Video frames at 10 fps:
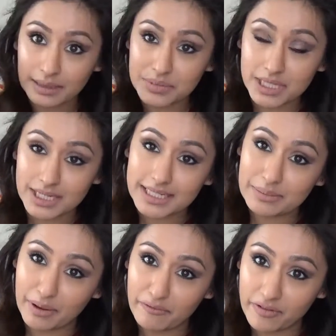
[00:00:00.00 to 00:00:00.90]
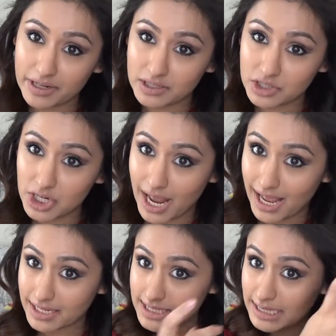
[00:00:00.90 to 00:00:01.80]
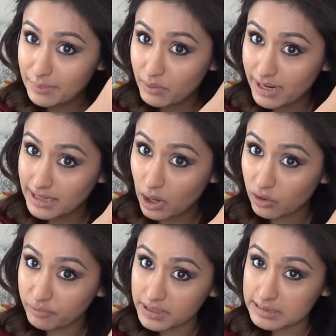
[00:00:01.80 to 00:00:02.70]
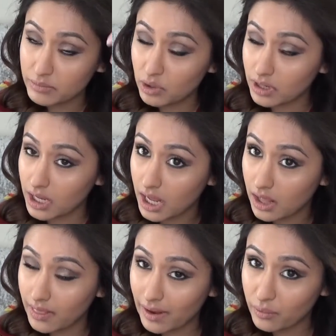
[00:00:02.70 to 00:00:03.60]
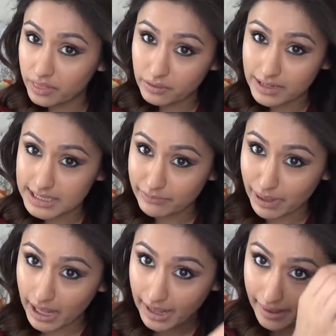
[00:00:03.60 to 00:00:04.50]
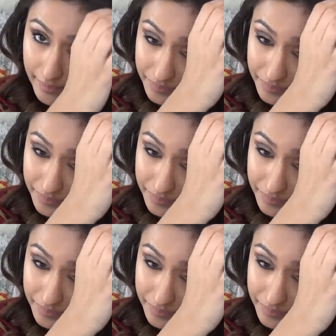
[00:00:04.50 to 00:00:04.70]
I'm just going to take my fringe and separate that off because I'm not going to curl that with the rest of my hair.